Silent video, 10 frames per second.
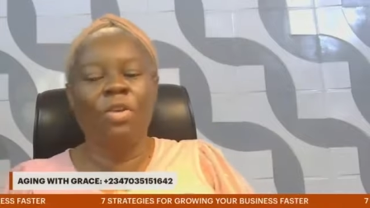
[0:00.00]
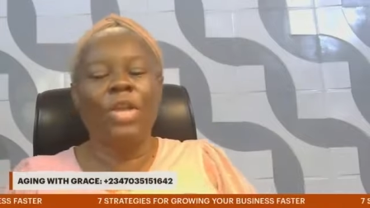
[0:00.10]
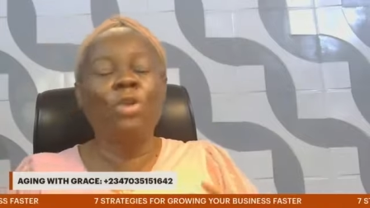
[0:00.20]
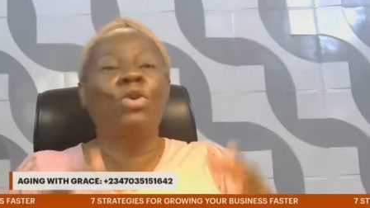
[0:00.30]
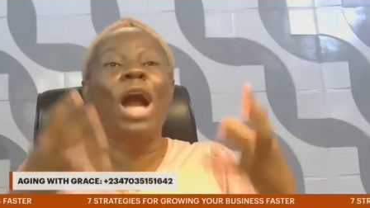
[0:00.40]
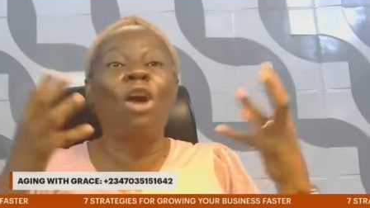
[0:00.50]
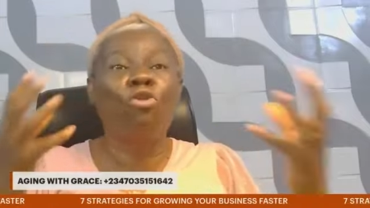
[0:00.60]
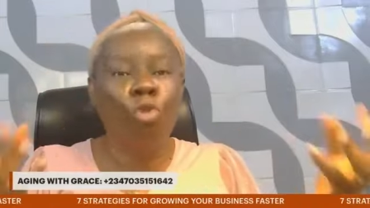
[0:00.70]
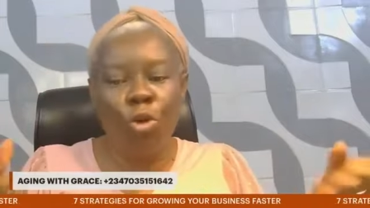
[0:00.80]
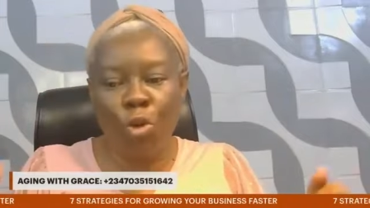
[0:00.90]
that you
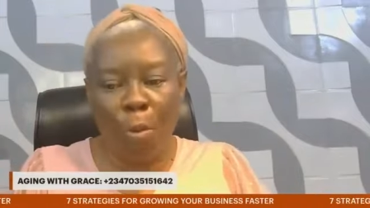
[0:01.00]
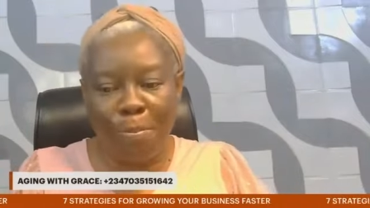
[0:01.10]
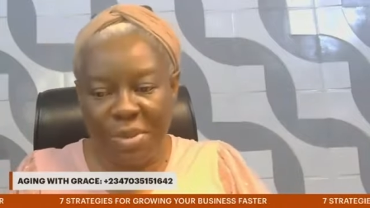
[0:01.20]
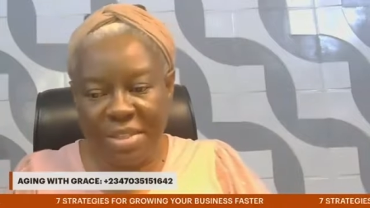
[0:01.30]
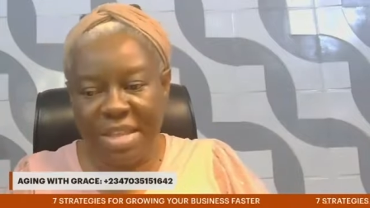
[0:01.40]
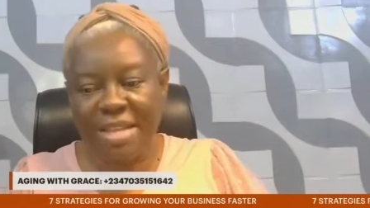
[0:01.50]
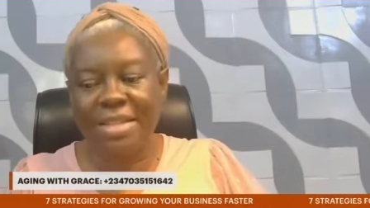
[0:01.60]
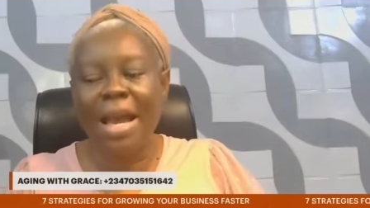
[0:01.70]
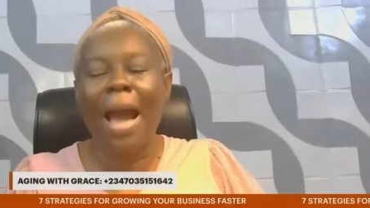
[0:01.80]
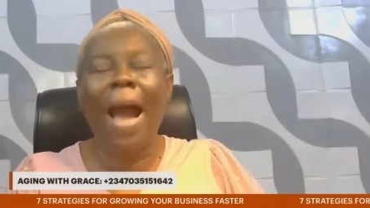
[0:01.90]
can grow your business